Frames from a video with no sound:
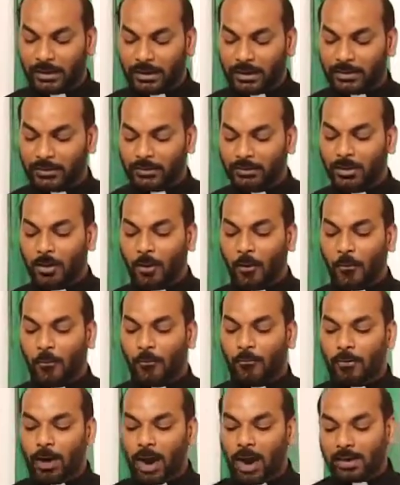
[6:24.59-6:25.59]
And
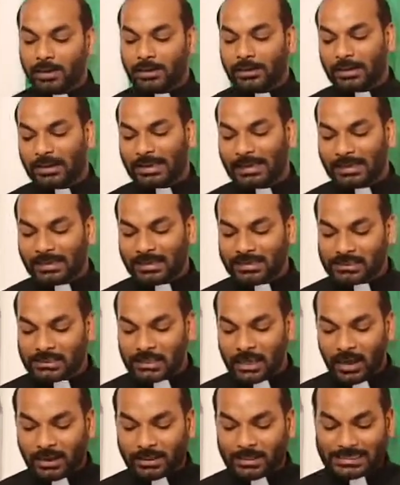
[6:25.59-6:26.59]
what is
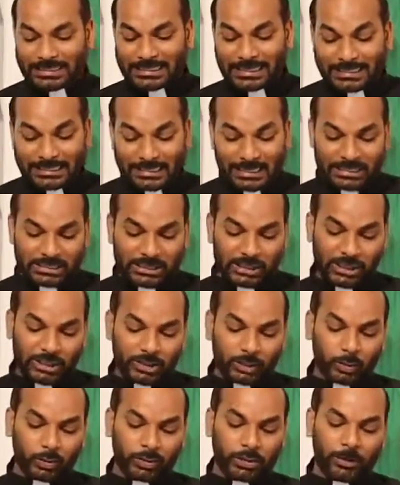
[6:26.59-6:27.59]
the author's
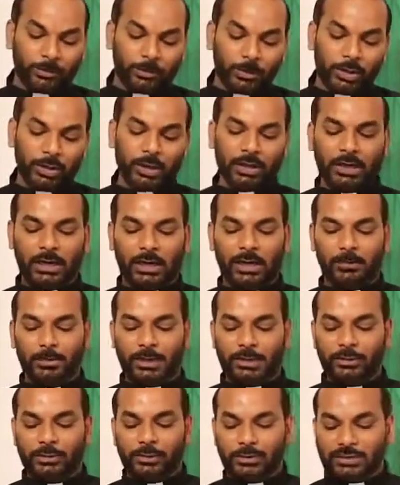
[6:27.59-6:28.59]
intention to communicate
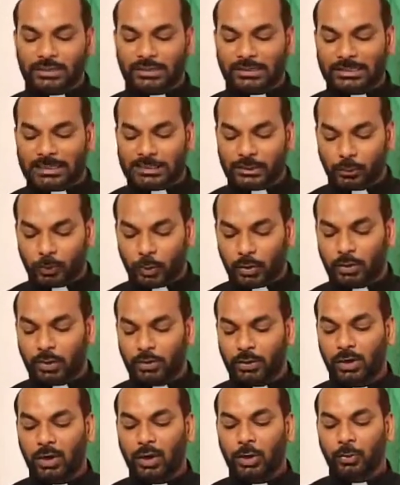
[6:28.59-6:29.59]
by using this
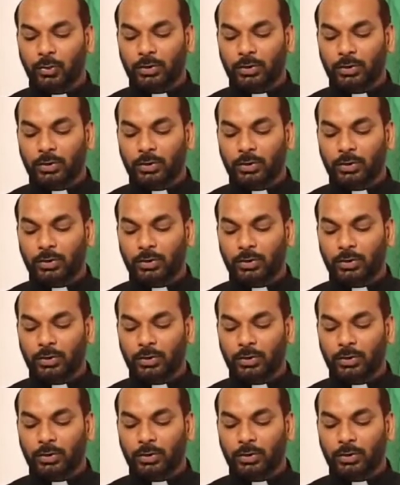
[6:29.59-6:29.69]
word